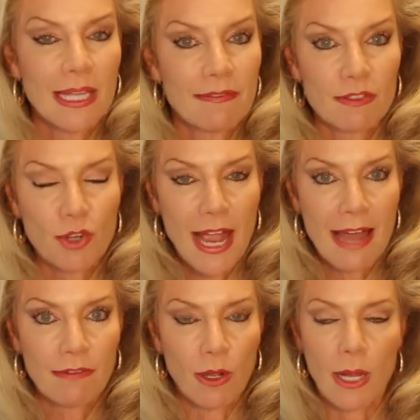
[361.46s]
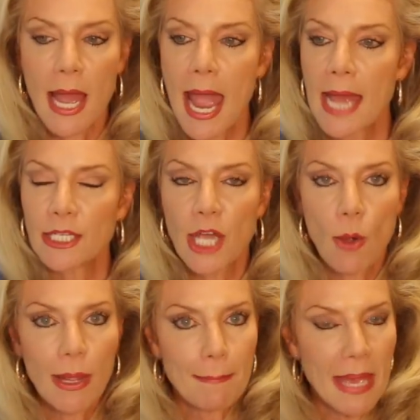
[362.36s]
a love of travel and
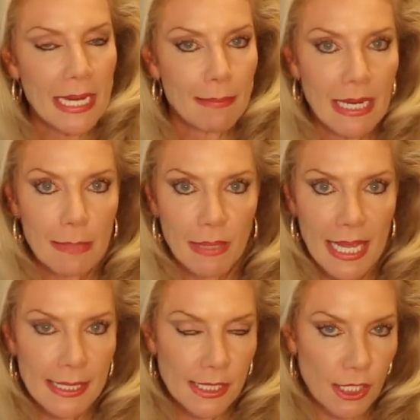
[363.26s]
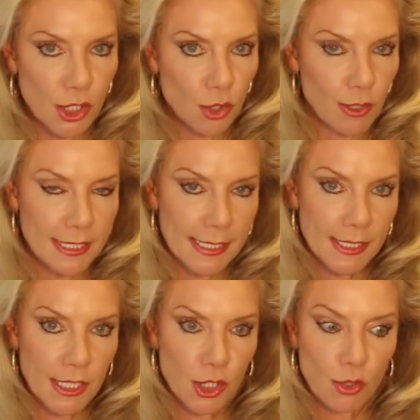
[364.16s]
going many, many places, short
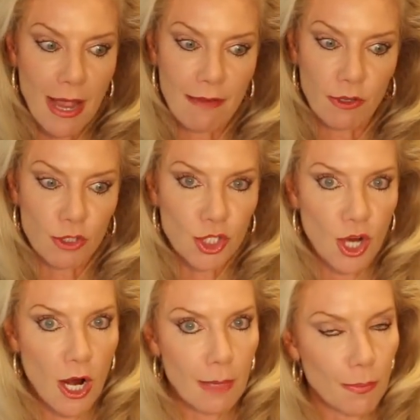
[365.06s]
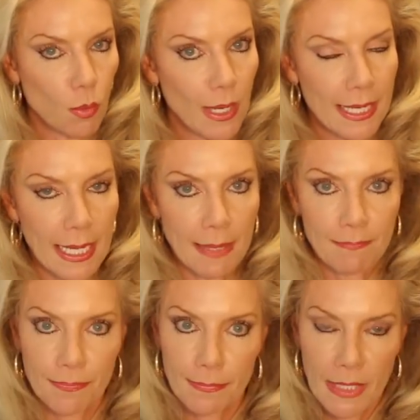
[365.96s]
distance travel, sharp,
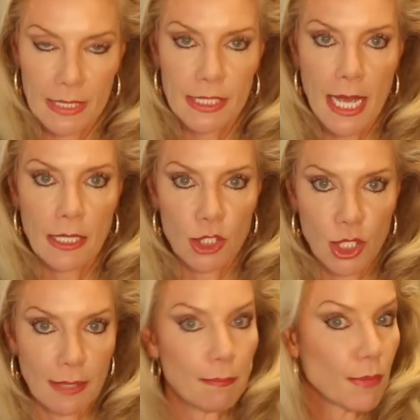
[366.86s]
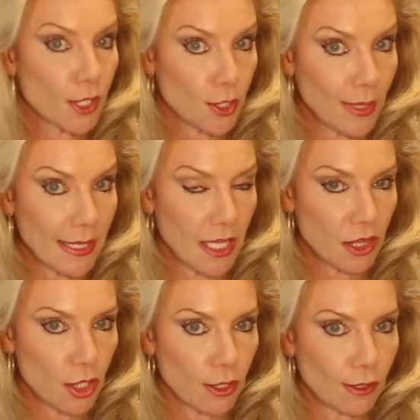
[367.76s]
witty, intelligent, Mercury in the
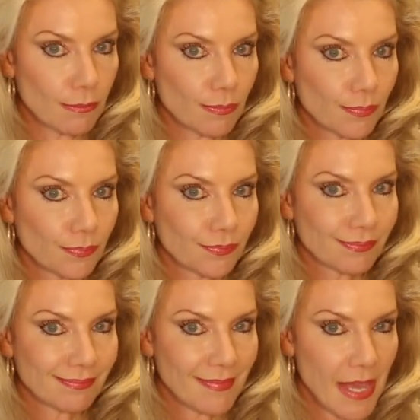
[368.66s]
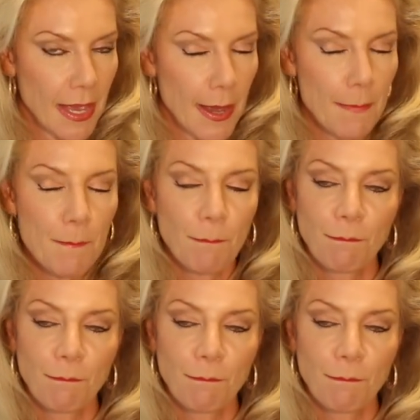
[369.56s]
third, okay?